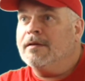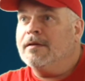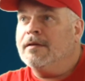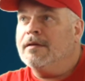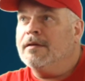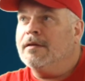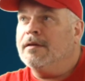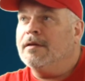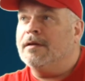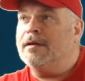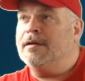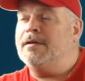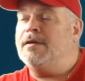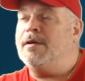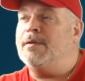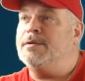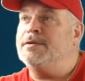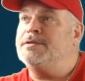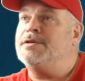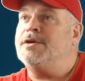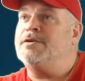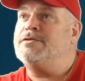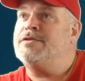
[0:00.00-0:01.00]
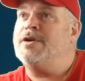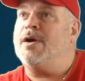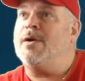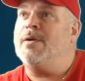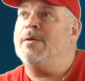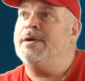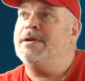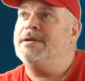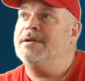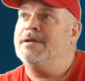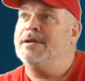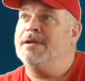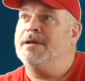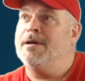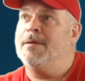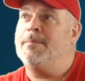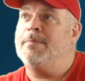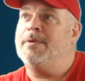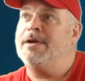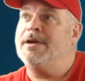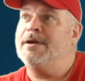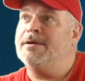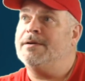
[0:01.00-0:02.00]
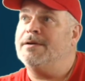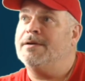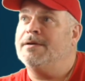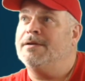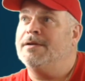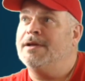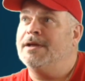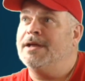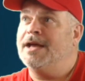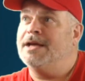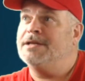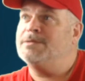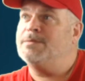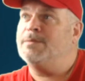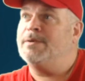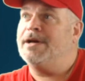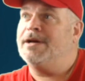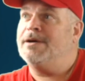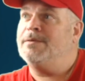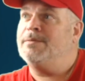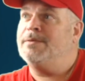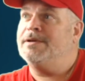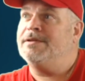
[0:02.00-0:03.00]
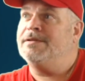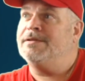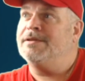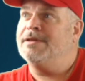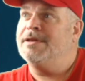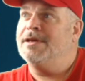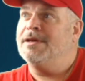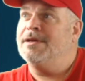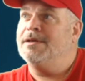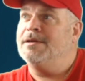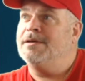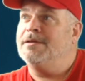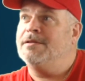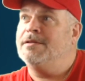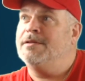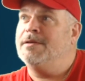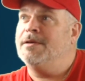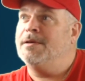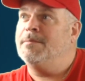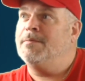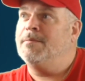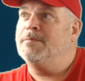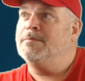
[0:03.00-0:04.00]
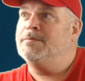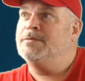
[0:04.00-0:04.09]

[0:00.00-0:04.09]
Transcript: Notice our drawing up here as well with the